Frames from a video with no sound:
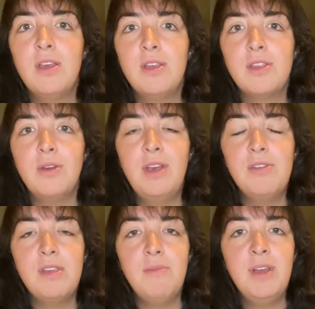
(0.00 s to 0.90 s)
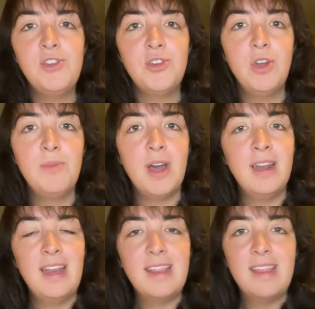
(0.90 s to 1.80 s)
So here's the metronome
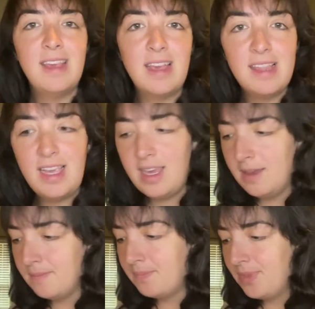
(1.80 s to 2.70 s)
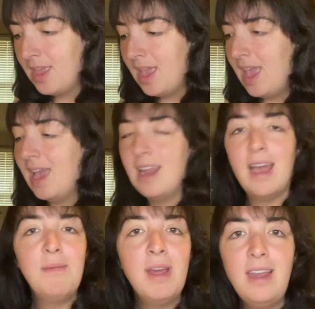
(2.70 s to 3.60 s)
on at 60. And
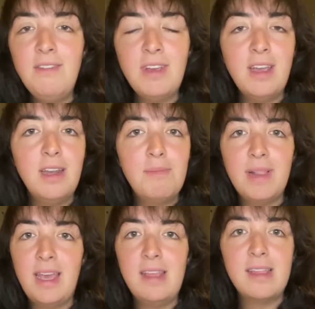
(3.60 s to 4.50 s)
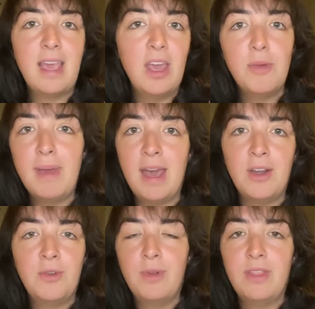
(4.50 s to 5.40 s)
I'm not even gonna play scale
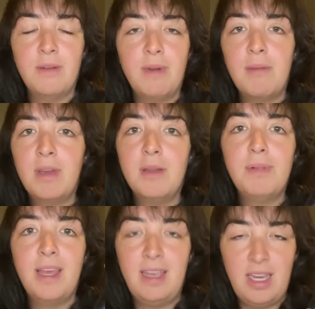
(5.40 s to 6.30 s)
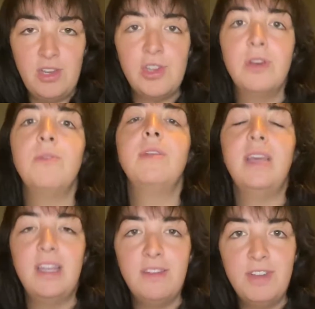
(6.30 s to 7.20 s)
pattern rhythm. I'm gonna play each note
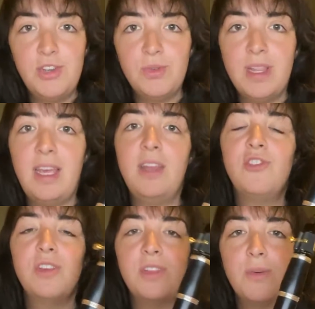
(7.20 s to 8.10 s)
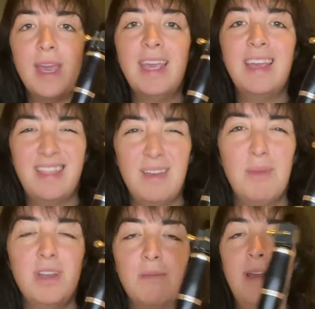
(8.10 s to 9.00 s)
individually just so I get them
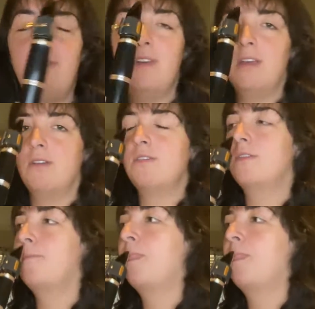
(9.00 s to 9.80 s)
under my fingers.